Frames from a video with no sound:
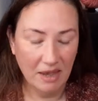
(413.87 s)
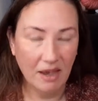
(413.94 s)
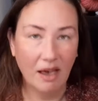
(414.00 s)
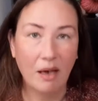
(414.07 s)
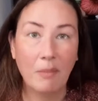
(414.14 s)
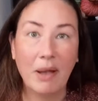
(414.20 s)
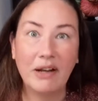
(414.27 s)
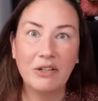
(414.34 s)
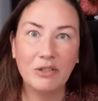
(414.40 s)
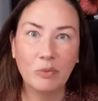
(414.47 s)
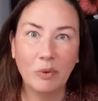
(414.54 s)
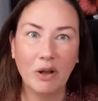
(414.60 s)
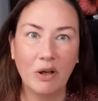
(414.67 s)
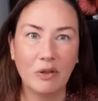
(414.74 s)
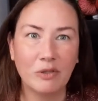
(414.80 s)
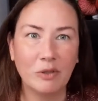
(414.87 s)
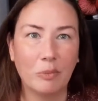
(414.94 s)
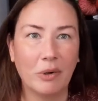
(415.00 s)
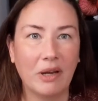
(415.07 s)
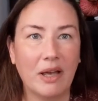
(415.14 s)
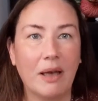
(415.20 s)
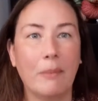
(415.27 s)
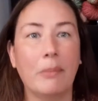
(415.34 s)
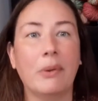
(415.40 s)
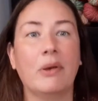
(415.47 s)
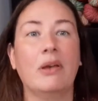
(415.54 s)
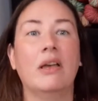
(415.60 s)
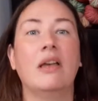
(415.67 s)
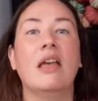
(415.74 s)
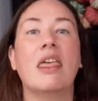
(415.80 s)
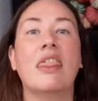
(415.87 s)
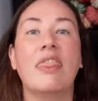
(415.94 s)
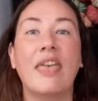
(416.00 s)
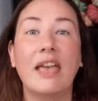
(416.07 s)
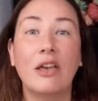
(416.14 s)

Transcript: I just want to also bring up, thank